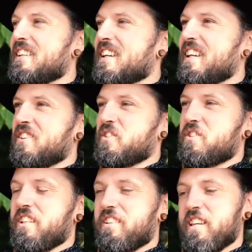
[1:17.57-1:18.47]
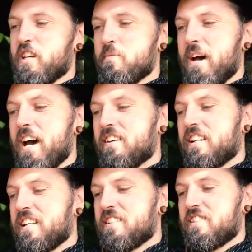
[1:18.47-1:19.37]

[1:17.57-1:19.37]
the interesting thing about it is